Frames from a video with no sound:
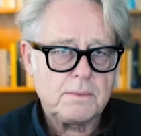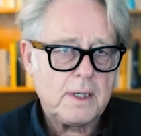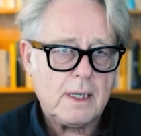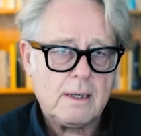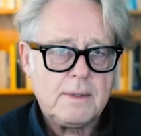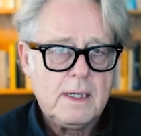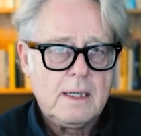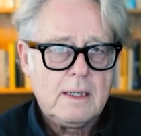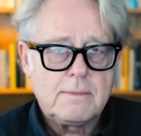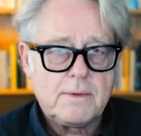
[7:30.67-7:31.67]
We have
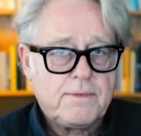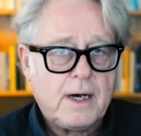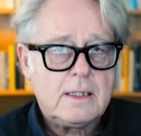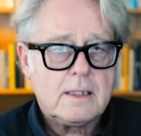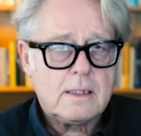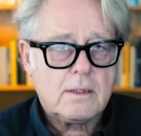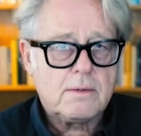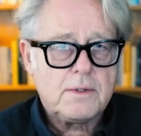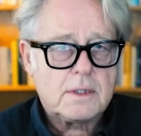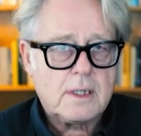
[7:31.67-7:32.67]
refined it
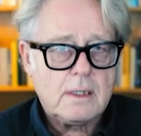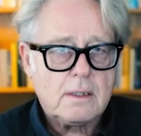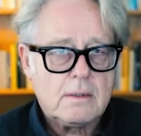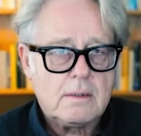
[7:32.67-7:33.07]
obviously uh,